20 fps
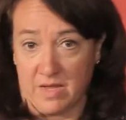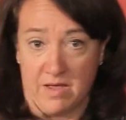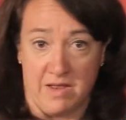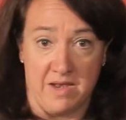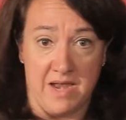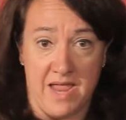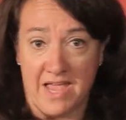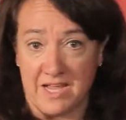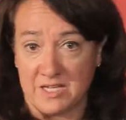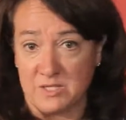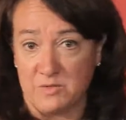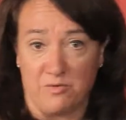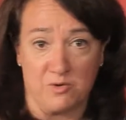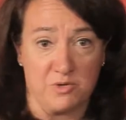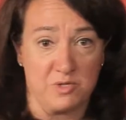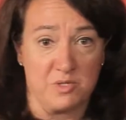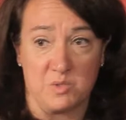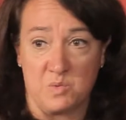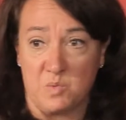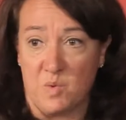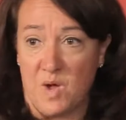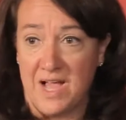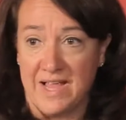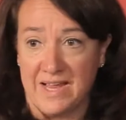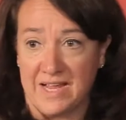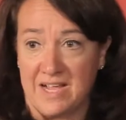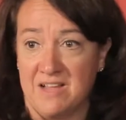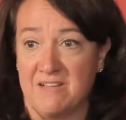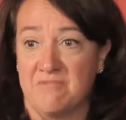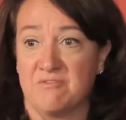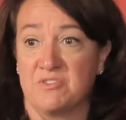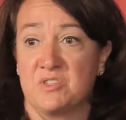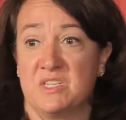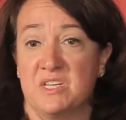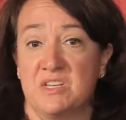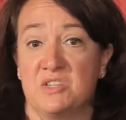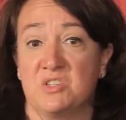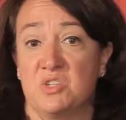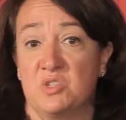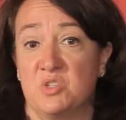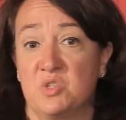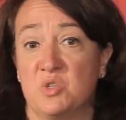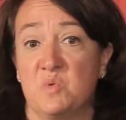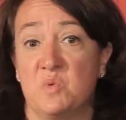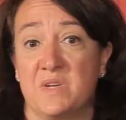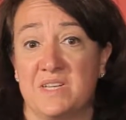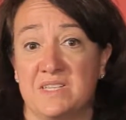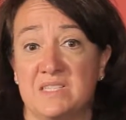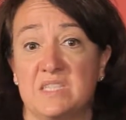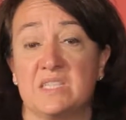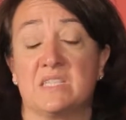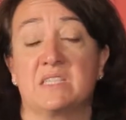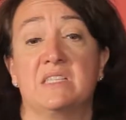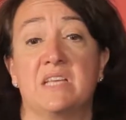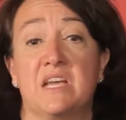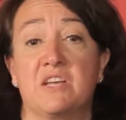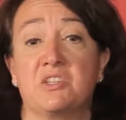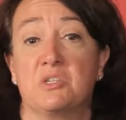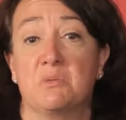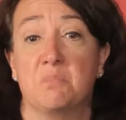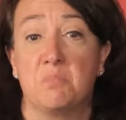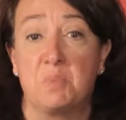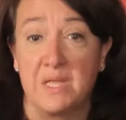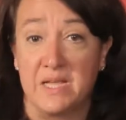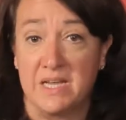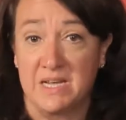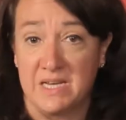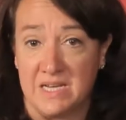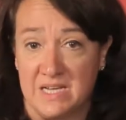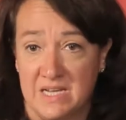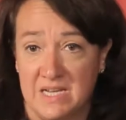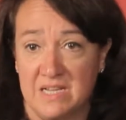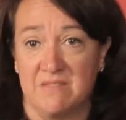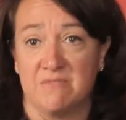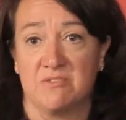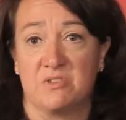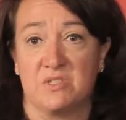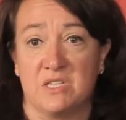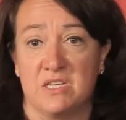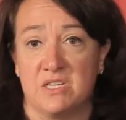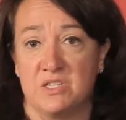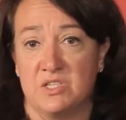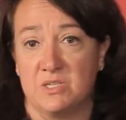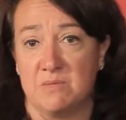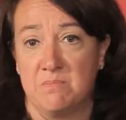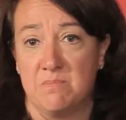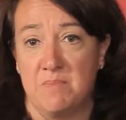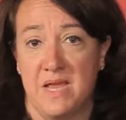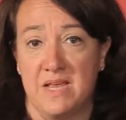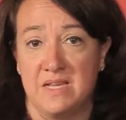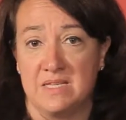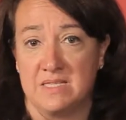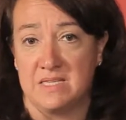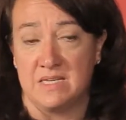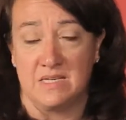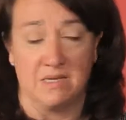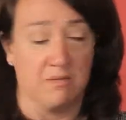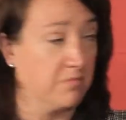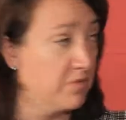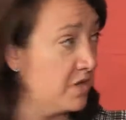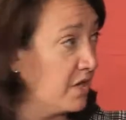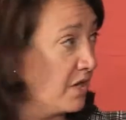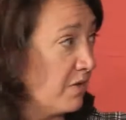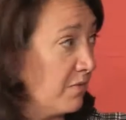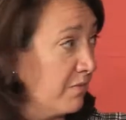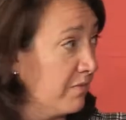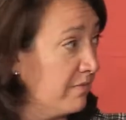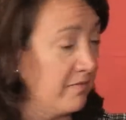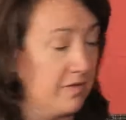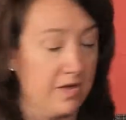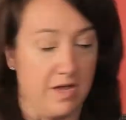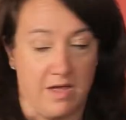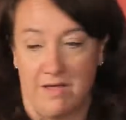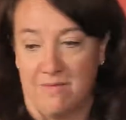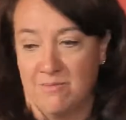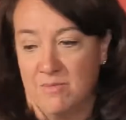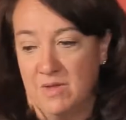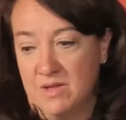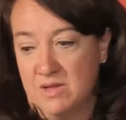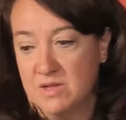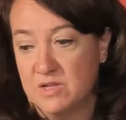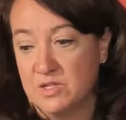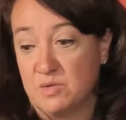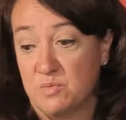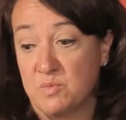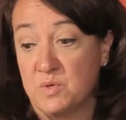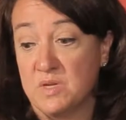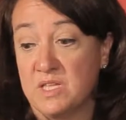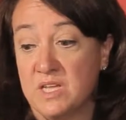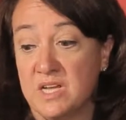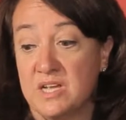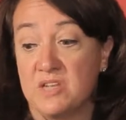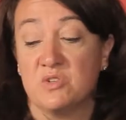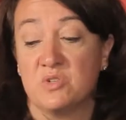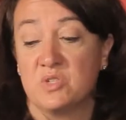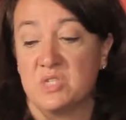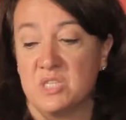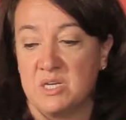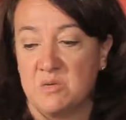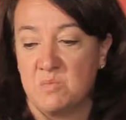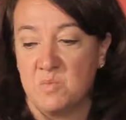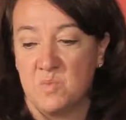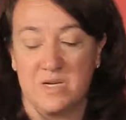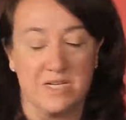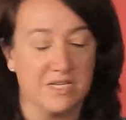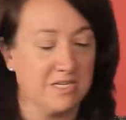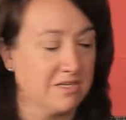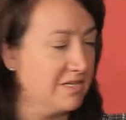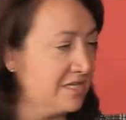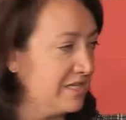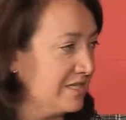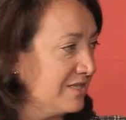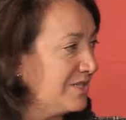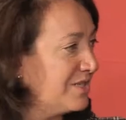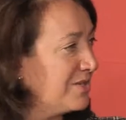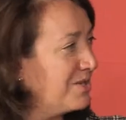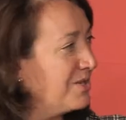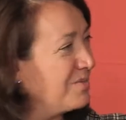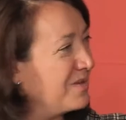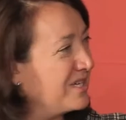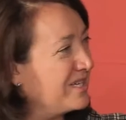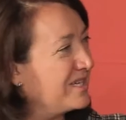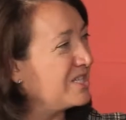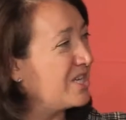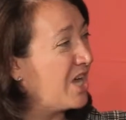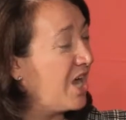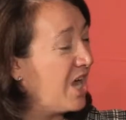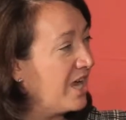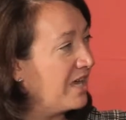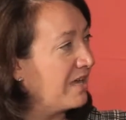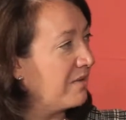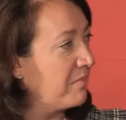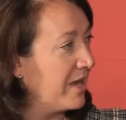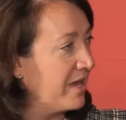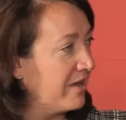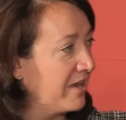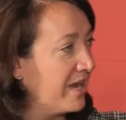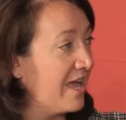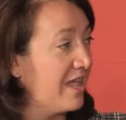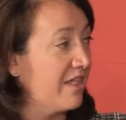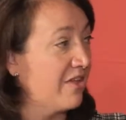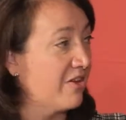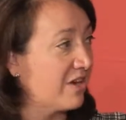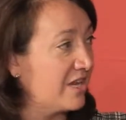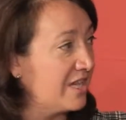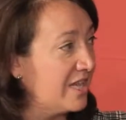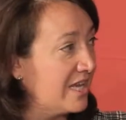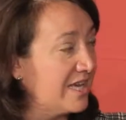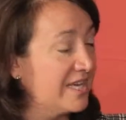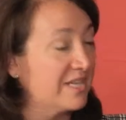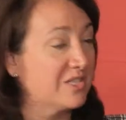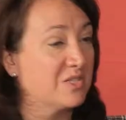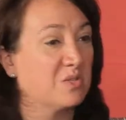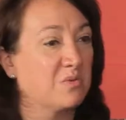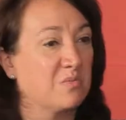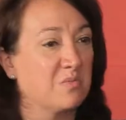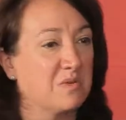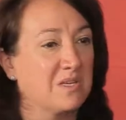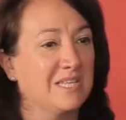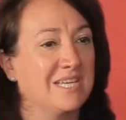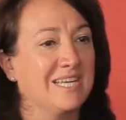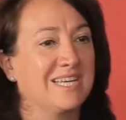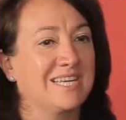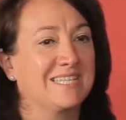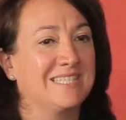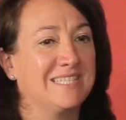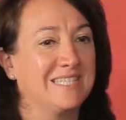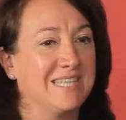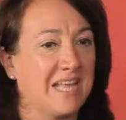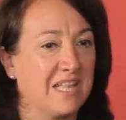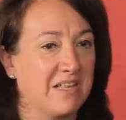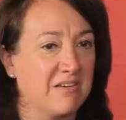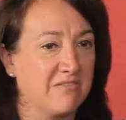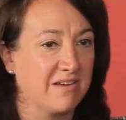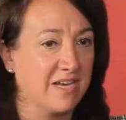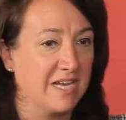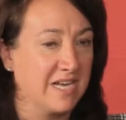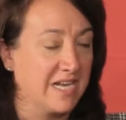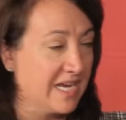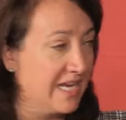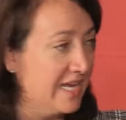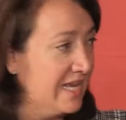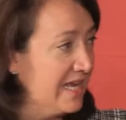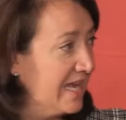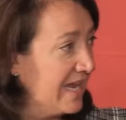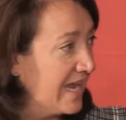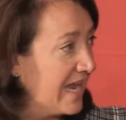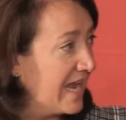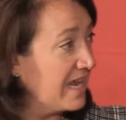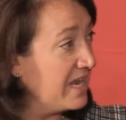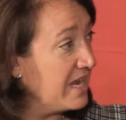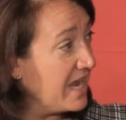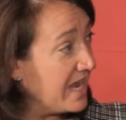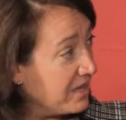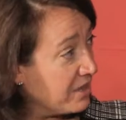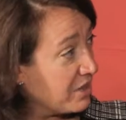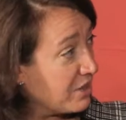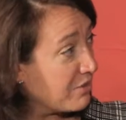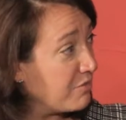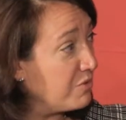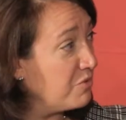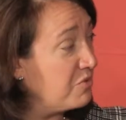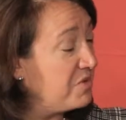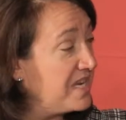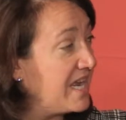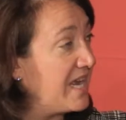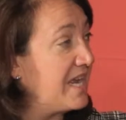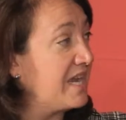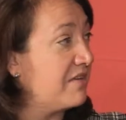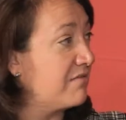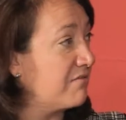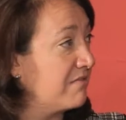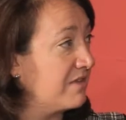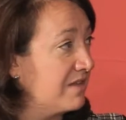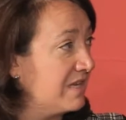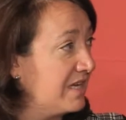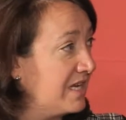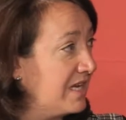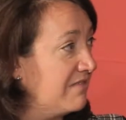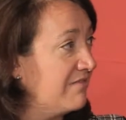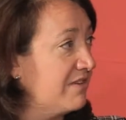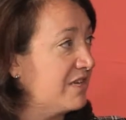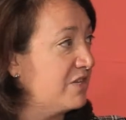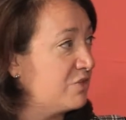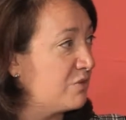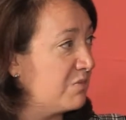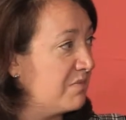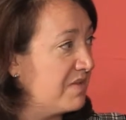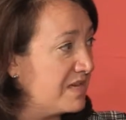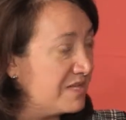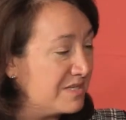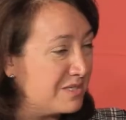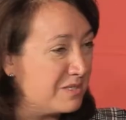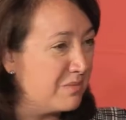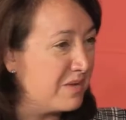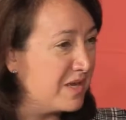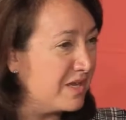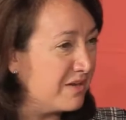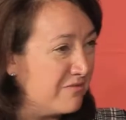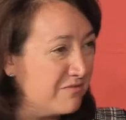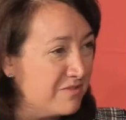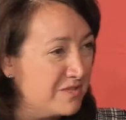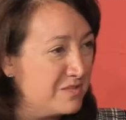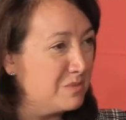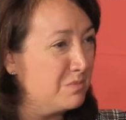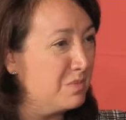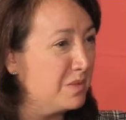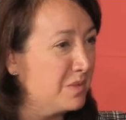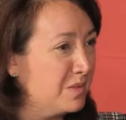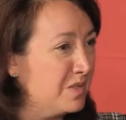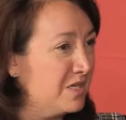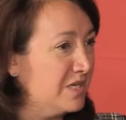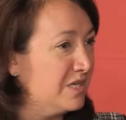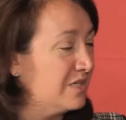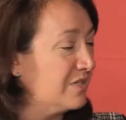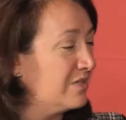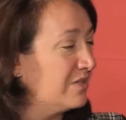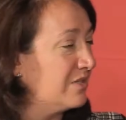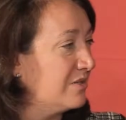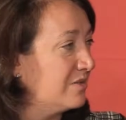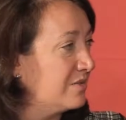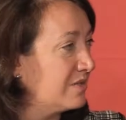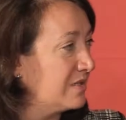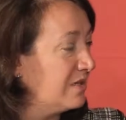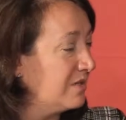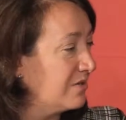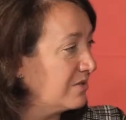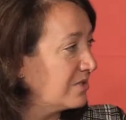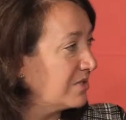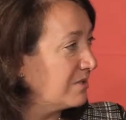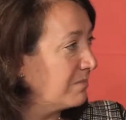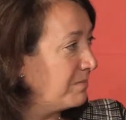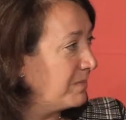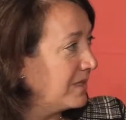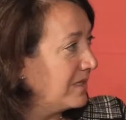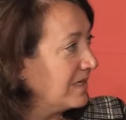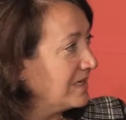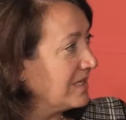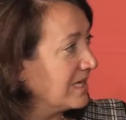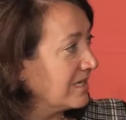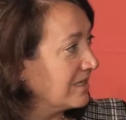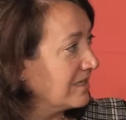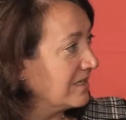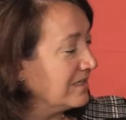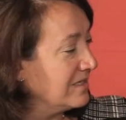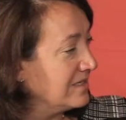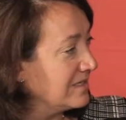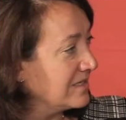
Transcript: an X versus Y conversation to a succession planning conversation, to really understand what you need. So you want to talk about how our clients are really accelerating and through data really giving tremendous amount of visibility to those leadership and talent